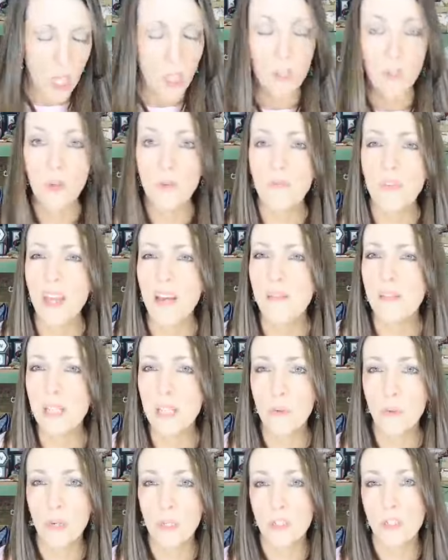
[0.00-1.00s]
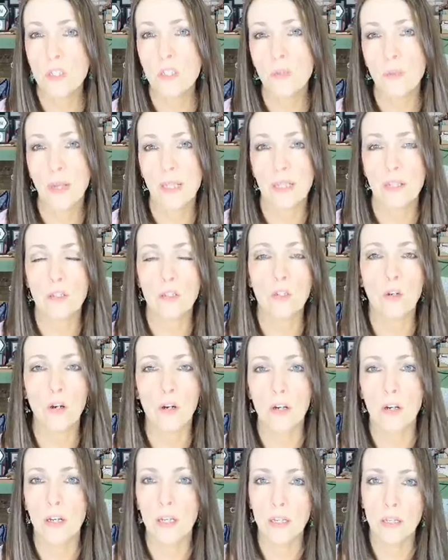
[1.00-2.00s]
So if you have any questions about that
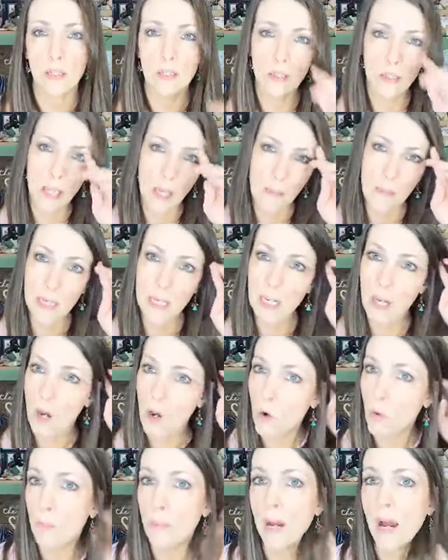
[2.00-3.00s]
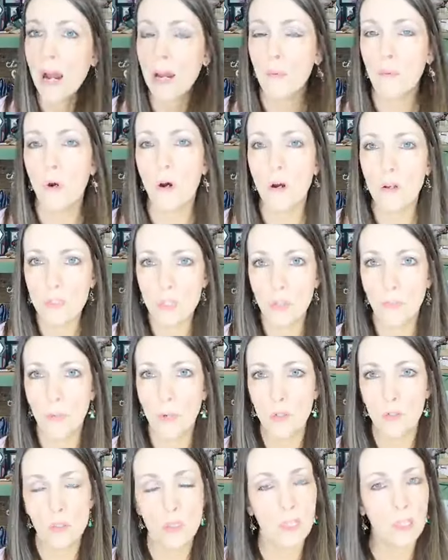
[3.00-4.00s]
starter kit, let me know. But I will also
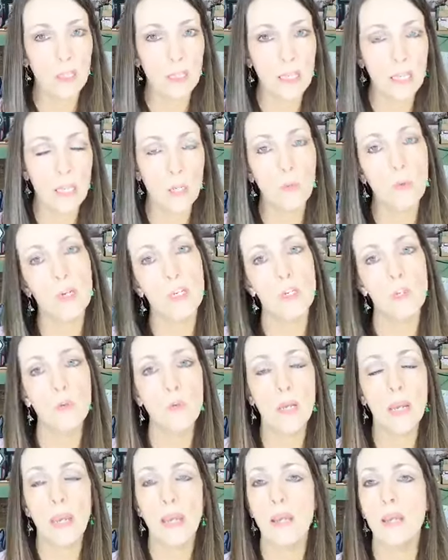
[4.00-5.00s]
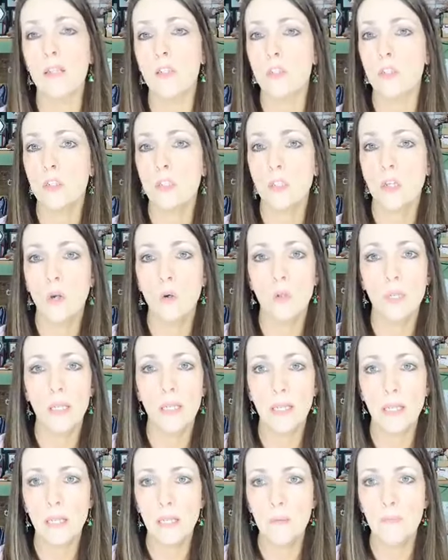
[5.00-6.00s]
post the link where you can just go
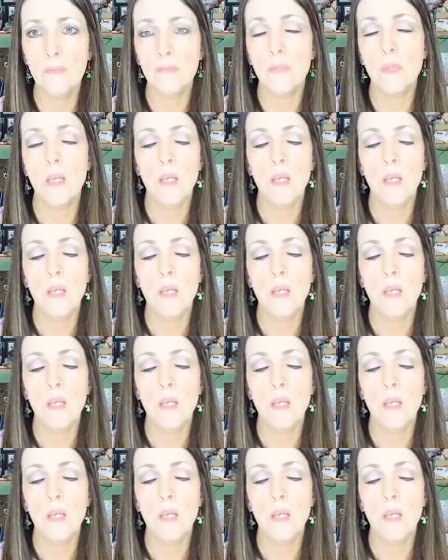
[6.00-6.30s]
click it,